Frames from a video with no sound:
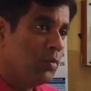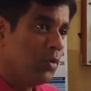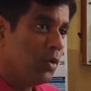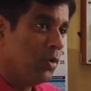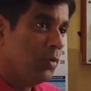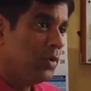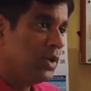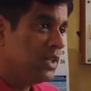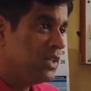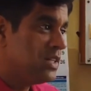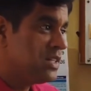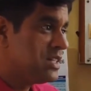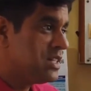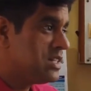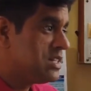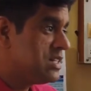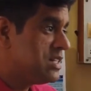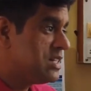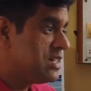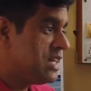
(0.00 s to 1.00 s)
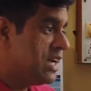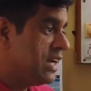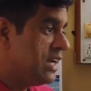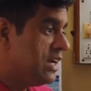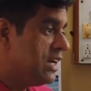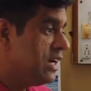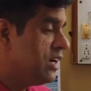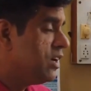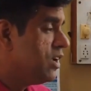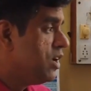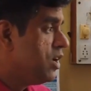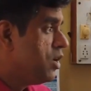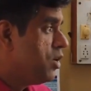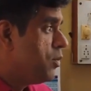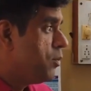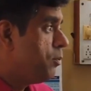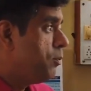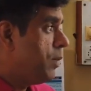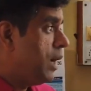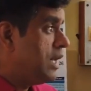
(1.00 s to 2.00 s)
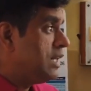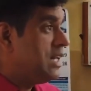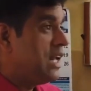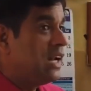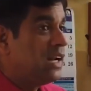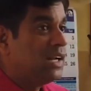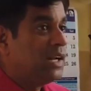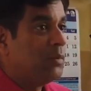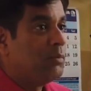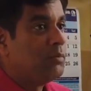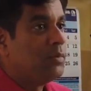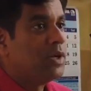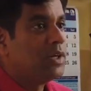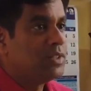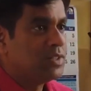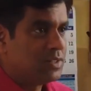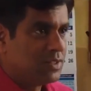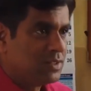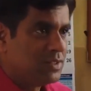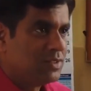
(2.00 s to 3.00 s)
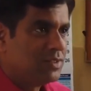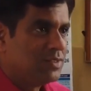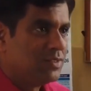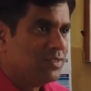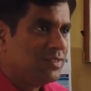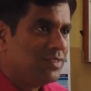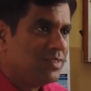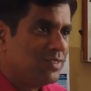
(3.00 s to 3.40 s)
And probably this is decided by their numbers.